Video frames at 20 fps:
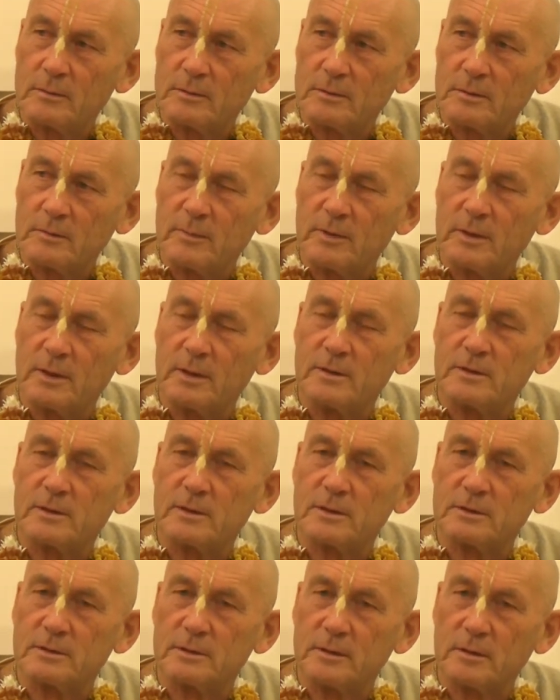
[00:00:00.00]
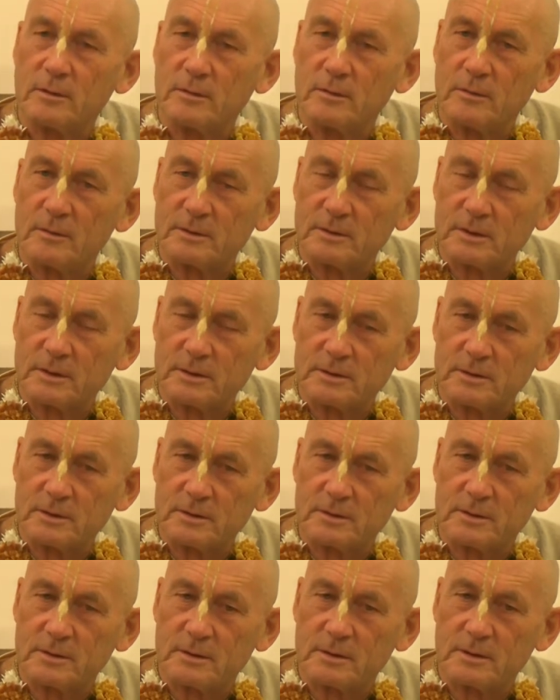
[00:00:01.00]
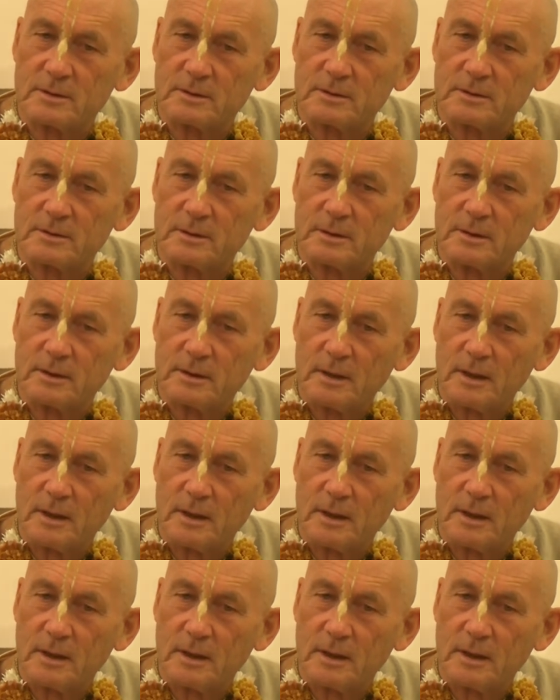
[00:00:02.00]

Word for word: to merge into the Lord's existence.